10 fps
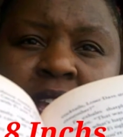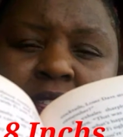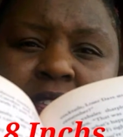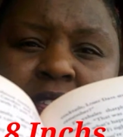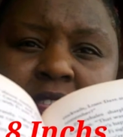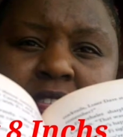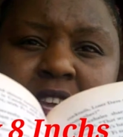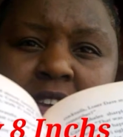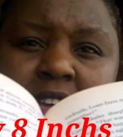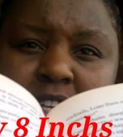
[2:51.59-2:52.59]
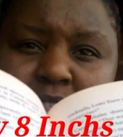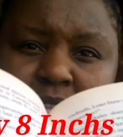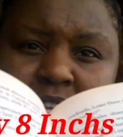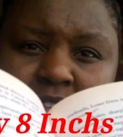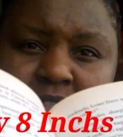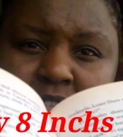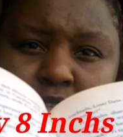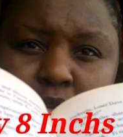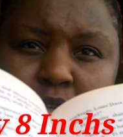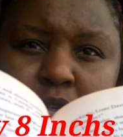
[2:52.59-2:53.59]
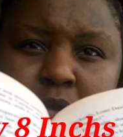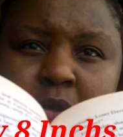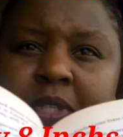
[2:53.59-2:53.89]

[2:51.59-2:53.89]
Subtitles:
than the other two that I've shown you.